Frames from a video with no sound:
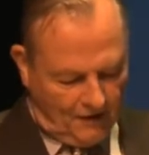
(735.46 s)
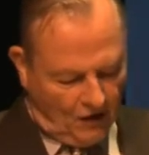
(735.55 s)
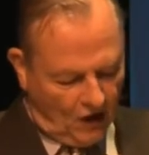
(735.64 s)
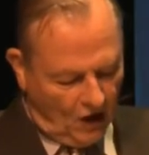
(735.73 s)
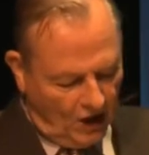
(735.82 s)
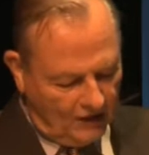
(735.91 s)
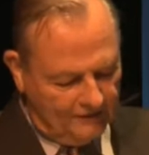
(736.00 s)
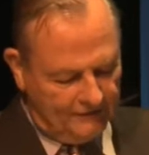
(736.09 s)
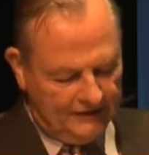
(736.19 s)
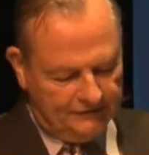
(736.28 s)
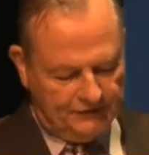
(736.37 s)
All of
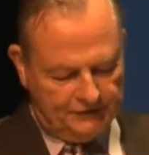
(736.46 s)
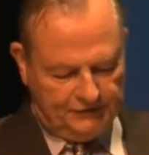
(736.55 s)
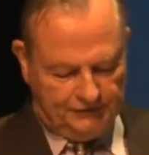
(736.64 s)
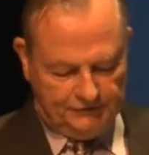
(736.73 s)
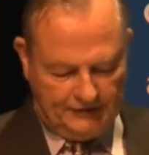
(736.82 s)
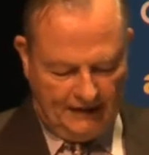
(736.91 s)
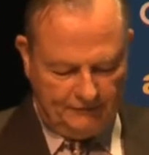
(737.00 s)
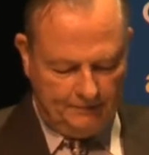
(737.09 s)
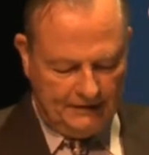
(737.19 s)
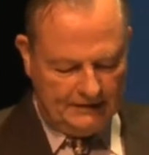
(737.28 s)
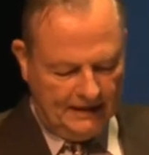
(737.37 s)
these issues have to
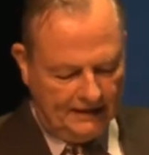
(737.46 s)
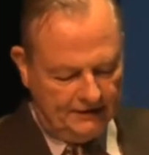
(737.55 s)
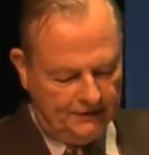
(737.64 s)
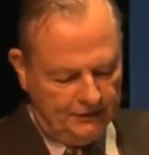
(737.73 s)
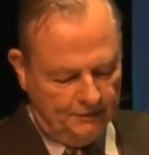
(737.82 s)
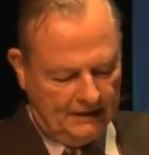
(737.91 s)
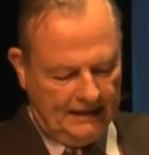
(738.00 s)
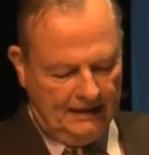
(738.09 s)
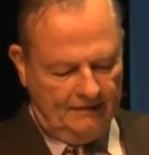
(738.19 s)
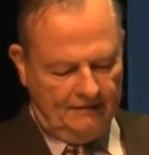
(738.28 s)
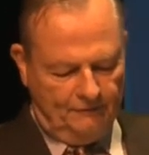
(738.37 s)
be taken into
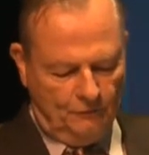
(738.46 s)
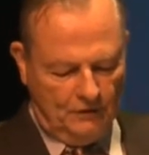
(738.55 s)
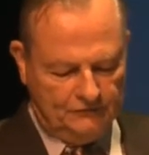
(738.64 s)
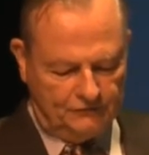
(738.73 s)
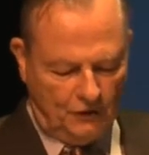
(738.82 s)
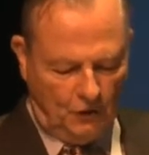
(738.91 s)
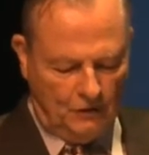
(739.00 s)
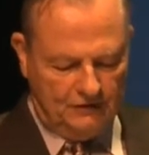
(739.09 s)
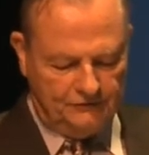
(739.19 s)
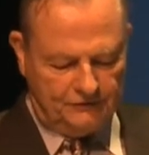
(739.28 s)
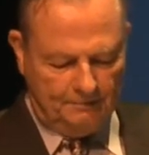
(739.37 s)
account if one's goal
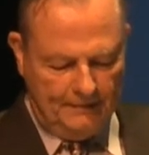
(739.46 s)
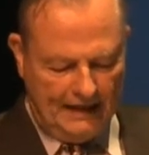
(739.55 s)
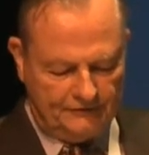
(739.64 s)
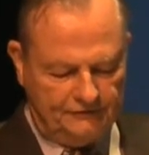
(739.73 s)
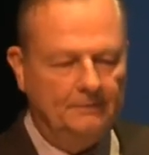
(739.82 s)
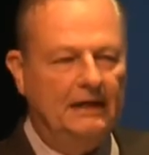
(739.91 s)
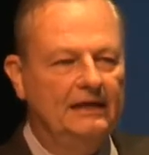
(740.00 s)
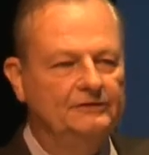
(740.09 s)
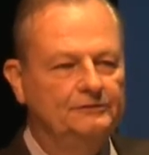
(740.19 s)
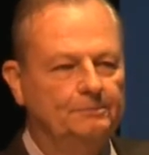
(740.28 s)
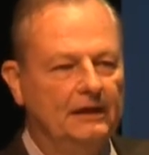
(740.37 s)
is to
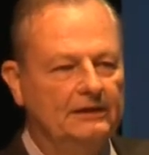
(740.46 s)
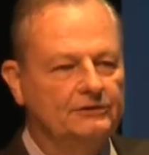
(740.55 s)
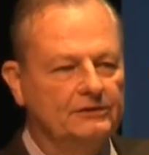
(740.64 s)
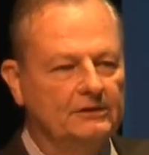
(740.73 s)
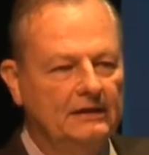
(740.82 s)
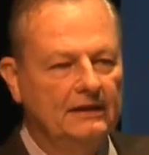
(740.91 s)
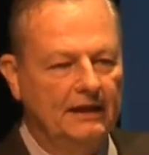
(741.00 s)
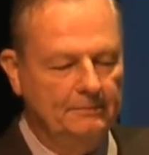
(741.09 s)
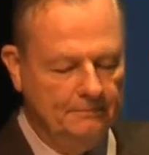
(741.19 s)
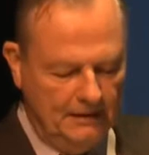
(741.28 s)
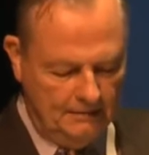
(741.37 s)
maximize pleasure
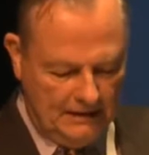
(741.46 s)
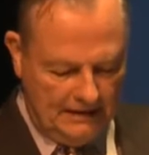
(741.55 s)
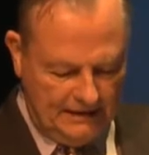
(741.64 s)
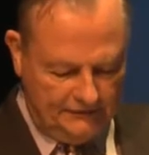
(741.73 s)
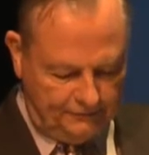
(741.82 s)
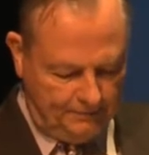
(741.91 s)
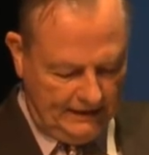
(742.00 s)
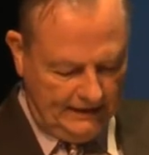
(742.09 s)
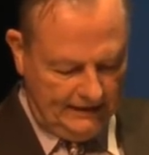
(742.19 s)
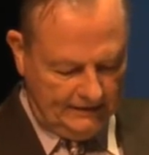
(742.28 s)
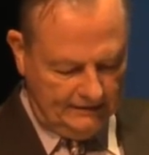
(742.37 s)
and minimize
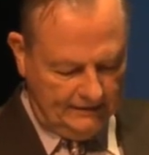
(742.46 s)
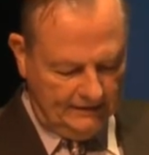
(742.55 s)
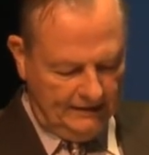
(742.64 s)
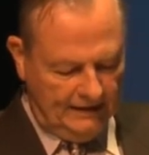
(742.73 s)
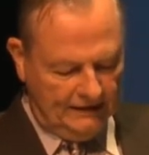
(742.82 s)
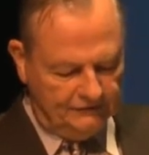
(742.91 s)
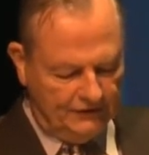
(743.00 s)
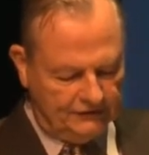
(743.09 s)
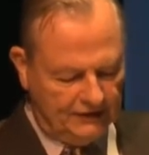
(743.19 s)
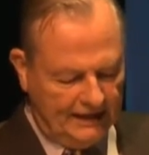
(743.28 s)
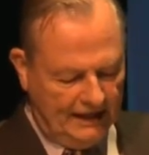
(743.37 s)
pain. And
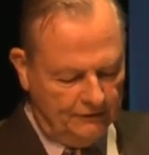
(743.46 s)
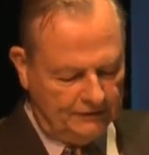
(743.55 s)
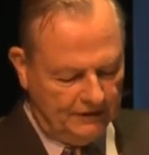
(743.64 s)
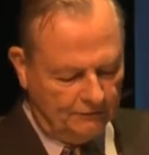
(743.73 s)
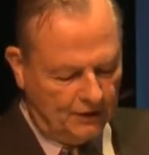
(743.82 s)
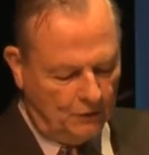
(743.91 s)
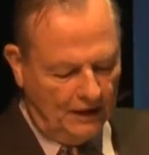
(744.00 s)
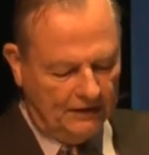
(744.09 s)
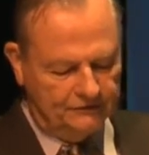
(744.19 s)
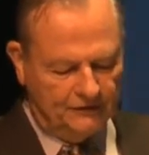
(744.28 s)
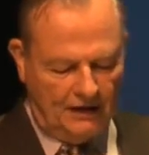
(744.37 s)
such accounting
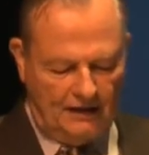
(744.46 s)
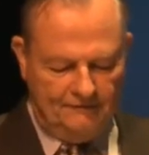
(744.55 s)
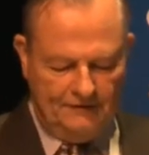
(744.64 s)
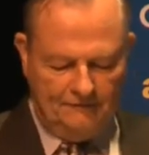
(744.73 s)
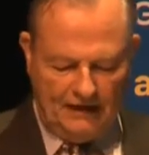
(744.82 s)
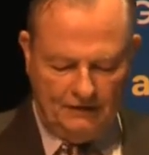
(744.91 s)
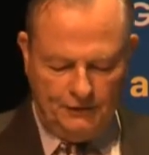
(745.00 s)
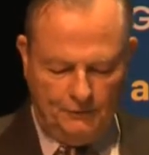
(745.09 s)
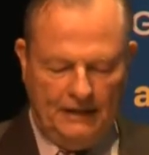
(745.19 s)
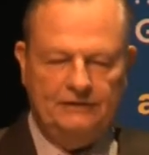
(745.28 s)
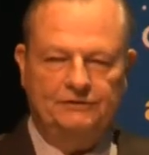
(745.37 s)
requires a lot of
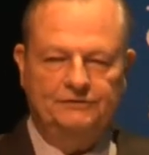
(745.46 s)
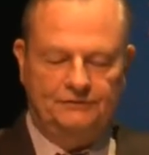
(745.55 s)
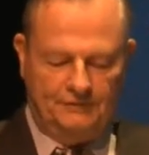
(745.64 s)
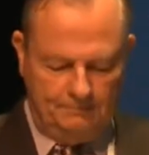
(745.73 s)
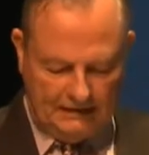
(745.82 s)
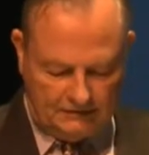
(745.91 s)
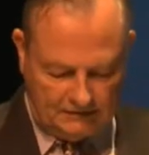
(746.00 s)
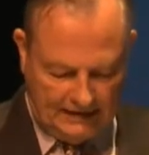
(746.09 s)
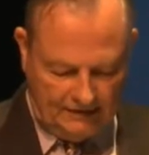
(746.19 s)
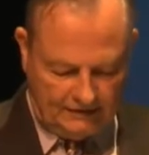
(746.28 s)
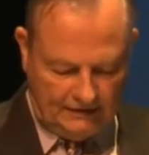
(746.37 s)
evaluations and mental
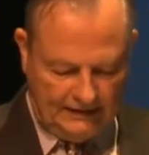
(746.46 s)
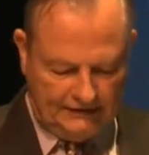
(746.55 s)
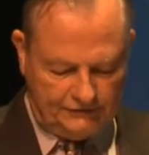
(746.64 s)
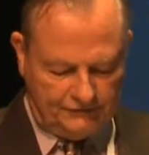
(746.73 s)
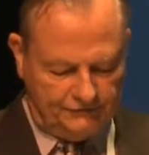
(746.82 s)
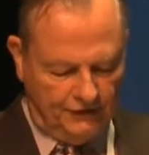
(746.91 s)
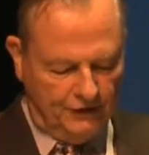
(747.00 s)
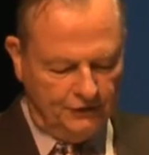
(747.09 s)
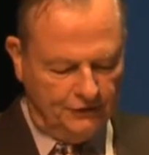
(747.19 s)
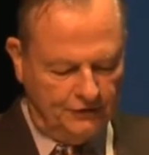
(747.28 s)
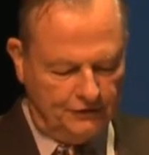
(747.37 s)
calculations
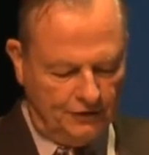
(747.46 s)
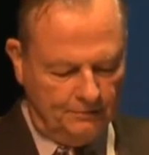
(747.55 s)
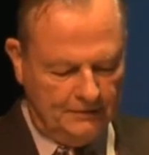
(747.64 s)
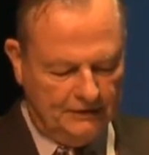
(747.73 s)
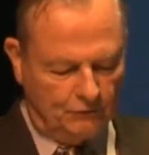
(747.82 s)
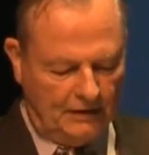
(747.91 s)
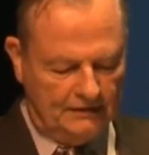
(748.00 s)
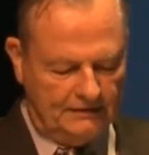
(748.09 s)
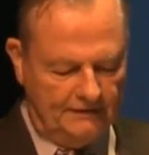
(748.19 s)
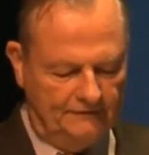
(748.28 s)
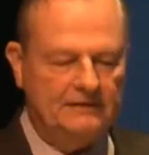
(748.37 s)
to determine the
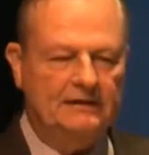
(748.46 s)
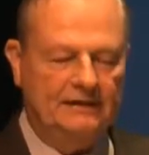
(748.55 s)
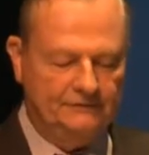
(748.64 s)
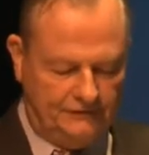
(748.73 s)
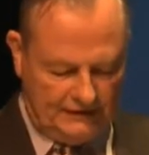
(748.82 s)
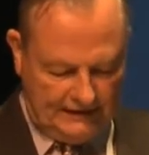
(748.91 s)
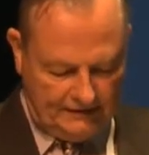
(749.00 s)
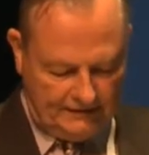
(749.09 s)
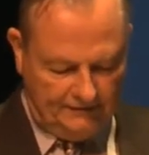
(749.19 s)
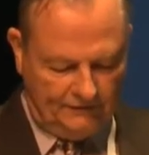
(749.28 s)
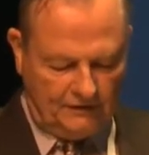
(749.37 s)
relative intensity and
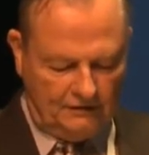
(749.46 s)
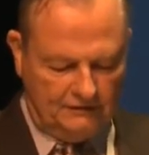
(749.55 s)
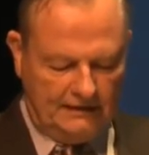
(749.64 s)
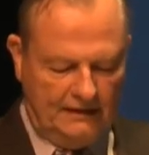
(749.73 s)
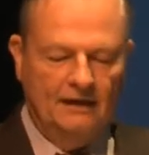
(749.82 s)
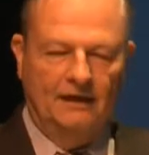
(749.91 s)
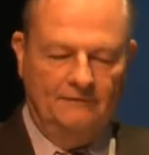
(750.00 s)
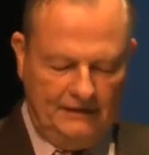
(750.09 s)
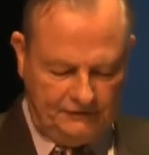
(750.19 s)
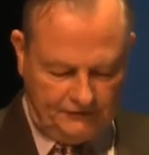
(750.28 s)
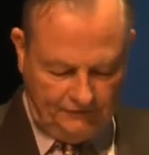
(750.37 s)
difficulty of
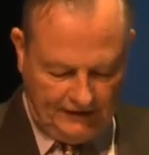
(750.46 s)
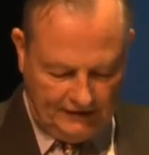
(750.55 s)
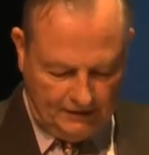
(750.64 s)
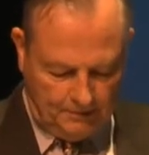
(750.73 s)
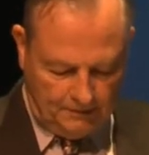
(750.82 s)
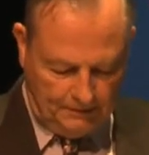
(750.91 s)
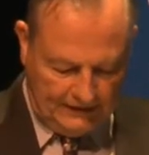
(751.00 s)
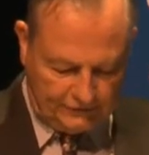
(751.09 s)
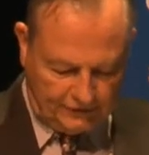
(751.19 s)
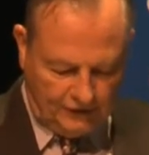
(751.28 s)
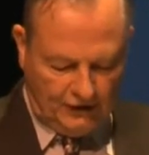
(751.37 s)
each available
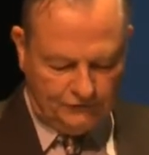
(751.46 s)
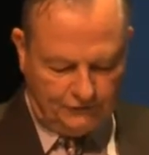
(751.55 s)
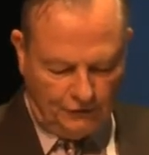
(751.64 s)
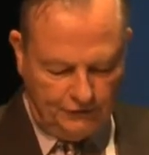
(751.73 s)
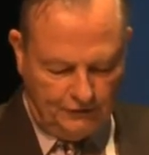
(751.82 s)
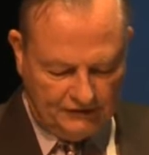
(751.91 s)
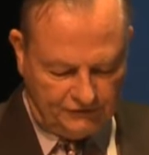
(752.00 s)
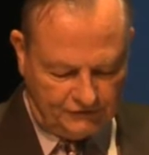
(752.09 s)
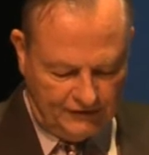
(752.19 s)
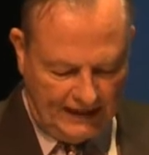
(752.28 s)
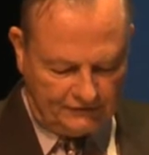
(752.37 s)
pleasure so you can
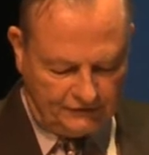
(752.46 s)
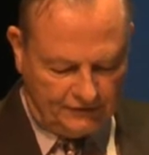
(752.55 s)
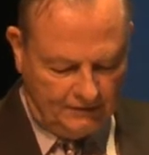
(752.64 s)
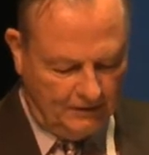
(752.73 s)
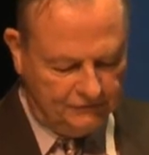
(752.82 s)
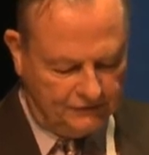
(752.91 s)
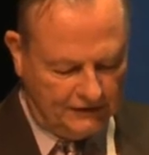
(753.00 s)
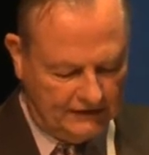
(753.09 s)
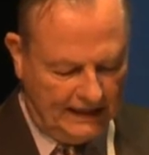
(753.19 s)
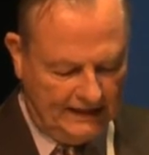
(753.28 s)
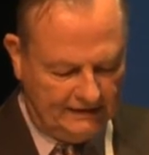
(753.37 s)
snatch the most
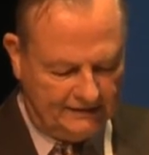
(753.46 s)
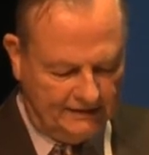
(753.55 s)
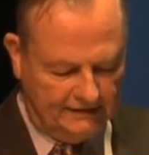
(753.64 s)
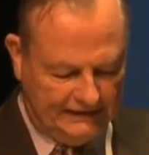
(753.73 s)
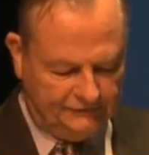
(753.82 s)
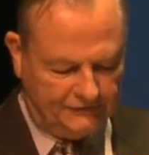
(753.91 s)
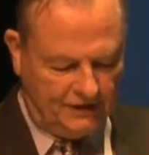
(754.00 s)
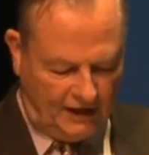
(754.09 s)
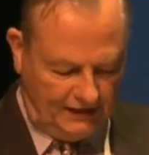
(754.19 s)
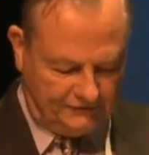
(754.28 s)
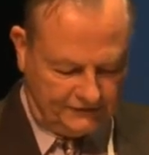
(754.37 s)
delight at the least
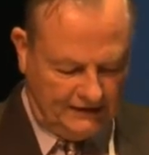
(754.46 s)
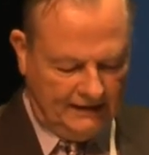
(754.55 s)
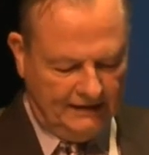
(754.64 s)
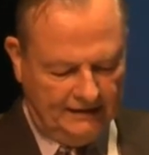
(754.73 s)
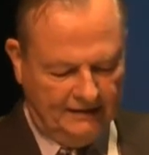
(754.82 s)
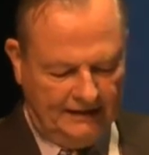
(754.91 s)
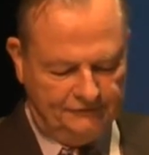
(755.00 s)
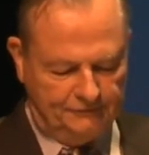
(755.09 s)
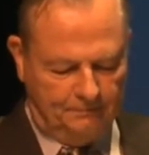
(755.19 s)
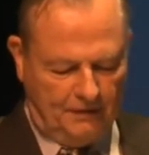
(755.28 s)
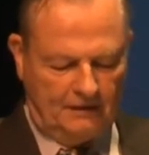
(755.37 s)
cost in life's
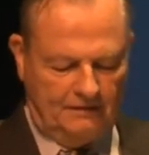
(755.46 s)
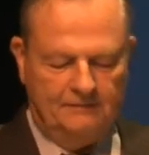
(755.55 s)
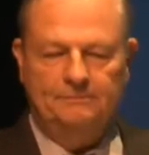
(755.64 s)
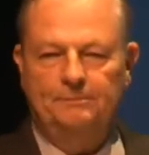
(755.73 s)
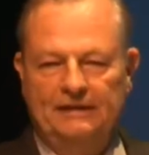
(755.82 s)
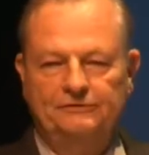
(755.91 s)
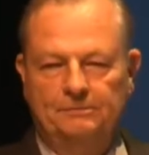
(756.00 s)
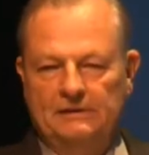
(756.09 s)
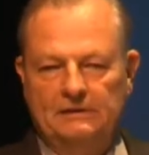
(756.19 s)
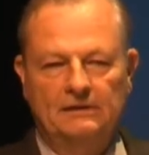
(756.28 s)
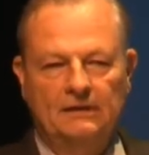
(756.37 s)
bargain
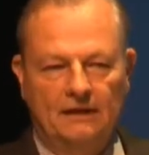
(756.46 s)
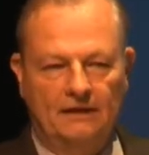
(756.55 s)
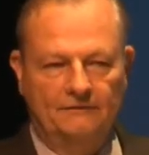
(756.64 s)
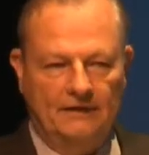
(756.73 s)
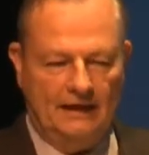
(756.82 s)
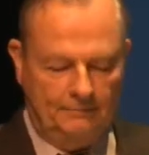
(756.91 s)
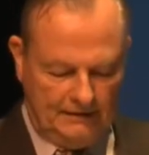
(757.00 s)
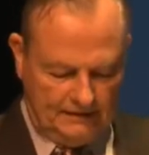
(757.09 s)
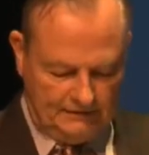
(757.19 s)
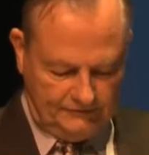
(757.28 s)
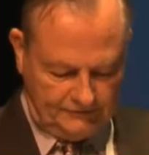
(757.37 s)
basement of
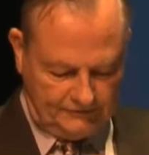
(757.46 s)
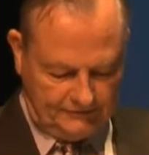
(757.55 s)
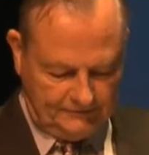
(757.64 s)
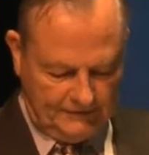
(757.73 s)
happiness.